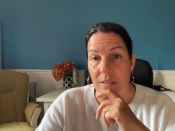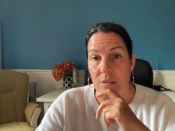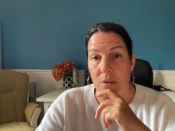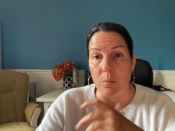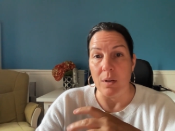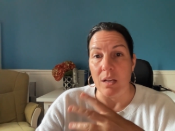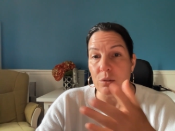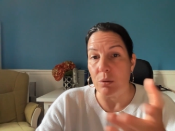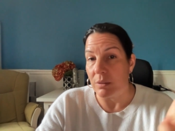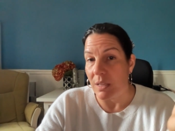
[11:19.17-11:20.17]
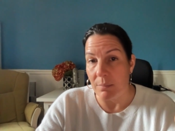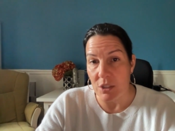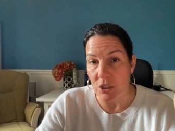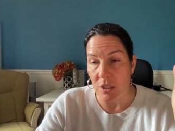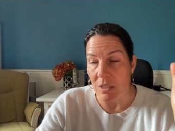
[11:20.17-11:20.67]
So what I told them
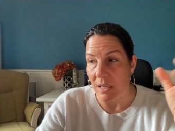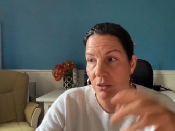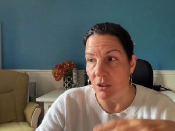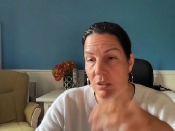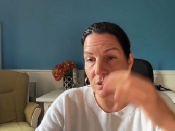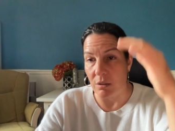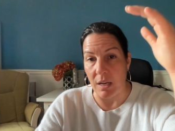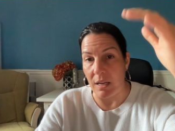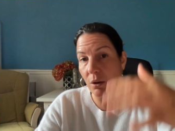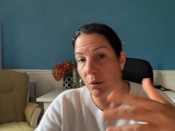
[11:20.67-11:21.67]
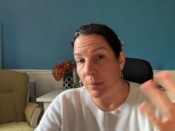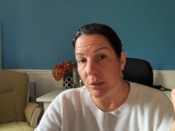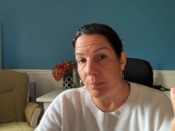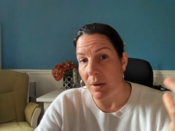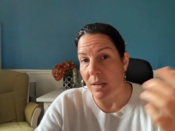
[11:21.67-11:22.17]
is just okay, lower
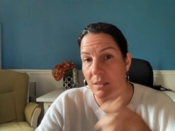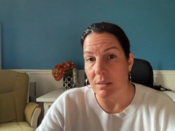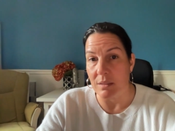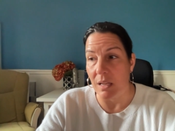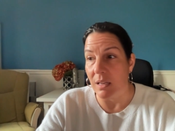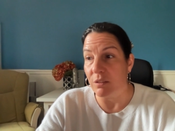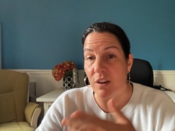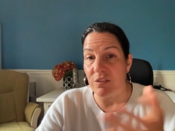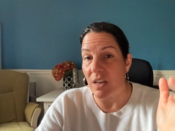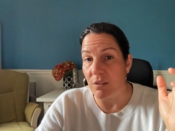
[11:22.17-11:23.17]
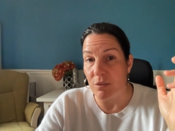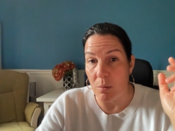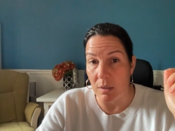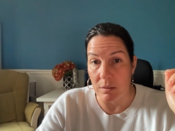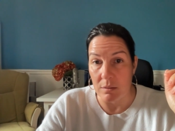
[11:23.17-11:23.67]
the price, sell it 5K if you
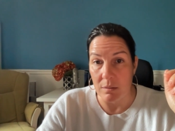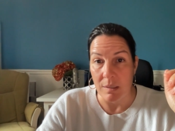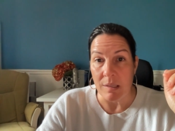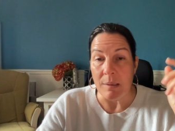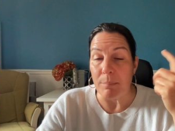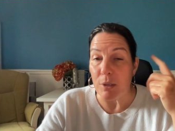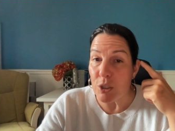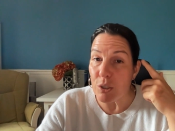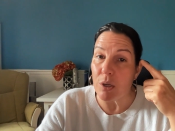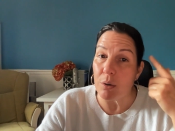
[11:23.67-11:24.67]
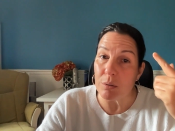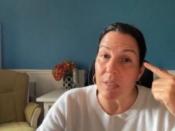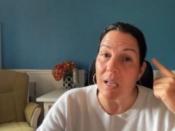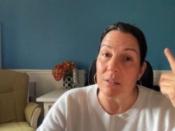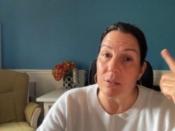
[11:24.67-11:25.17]
want, but you know
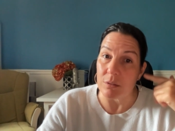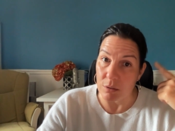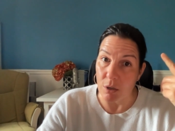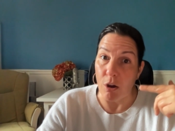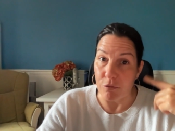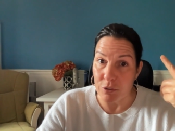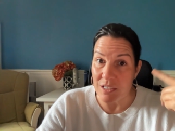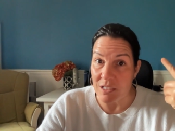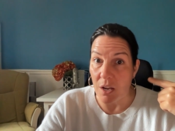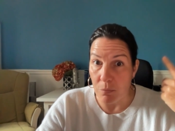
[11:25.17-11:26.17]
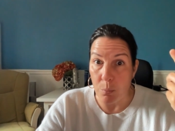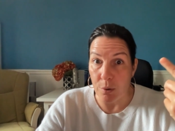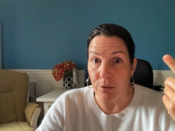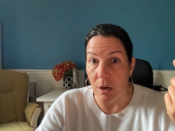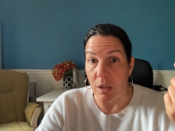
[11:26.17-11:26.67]
that the offer itself
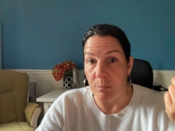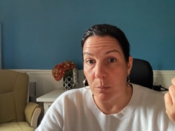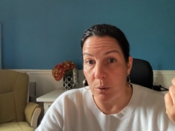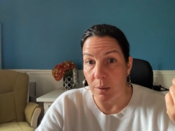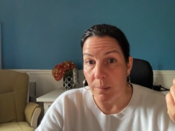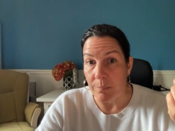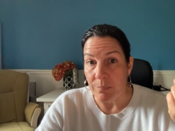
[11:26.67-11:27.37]
worth a lot more.